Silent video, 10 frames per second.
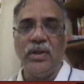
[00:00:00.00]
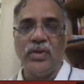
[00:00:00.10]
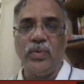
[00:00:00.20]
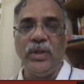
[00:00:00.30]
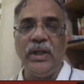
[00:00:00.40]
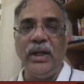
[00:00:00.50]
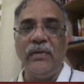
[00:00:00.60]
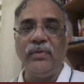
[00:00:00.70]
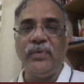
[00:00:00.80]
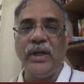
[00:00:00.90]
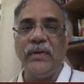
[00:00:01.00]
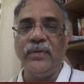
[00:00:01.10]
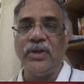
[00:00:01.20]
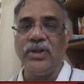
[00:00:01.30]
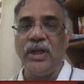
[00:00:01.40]
So we really have to find a
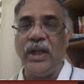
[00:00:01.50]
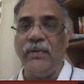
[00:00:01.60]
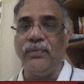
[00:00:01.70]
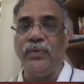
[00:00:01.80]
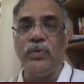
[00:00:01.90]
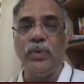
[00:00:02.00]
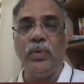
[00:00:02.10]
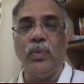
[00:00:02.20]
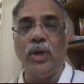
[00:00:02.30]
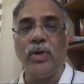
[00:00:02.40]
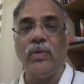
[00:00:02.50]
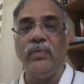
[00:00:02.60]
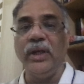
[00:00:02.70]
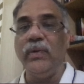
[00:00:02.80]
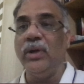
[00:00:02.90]
function f which will work
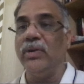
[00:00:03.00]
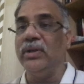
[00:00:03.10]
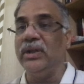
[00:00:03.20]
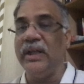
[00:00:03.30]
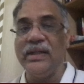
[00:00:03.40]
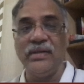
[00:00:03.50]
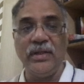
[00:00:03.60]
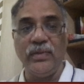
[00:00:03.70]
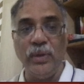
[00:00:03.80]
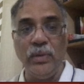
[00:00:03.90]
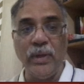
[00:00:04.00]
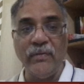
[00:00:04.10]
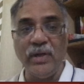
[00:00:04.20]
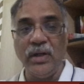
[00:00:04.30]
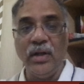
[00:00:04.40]
very well on the test set. We will have
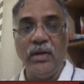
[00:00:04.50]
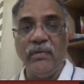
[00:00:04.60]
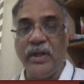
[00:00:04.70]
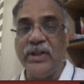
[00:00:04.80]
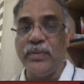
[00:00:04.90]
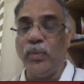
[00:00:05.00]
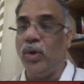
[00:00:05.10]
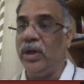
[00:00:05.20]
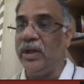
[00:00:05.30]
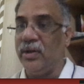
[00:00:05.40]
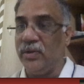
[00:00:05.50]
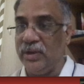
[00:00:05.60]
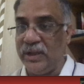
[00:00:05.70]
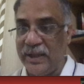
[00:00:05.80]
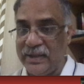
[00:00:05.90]
a very small error on the
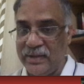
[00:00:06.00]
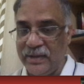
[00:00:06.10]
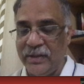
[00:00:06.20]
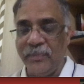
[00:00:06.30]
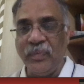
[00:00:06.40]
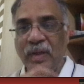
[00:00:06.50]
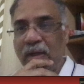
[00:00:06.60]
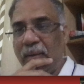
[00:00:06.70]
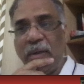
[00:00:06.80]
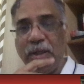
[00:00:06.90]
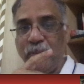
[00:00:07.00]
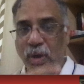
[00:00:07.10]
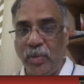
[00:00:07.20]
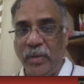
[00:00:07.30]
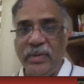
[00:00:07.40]
test set. But the
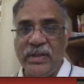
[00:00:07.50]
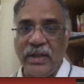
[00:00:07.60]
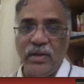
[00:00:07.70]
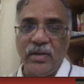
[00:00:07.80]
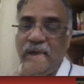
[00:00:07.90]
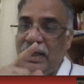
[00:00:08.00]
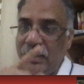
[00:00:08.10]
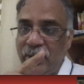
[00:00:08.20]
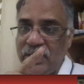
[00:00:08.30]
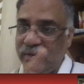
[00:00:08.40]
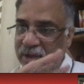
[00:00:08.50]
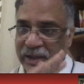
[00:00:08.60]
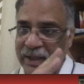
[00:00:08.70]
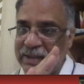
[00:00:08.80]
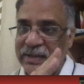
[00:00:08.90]
problem is that the labels of the
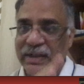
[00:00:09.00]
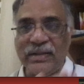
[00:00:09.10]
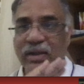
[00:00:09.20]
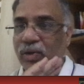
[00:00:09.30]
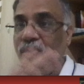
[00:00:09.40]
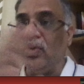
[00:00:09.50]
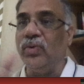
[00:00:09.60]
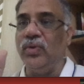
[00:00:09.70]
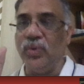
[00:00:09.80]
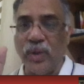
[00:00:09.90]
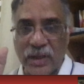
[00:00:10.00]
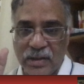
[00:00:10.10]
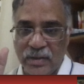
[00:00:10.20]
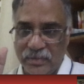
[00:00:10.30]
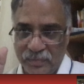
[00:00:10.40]
test sets are not known to us.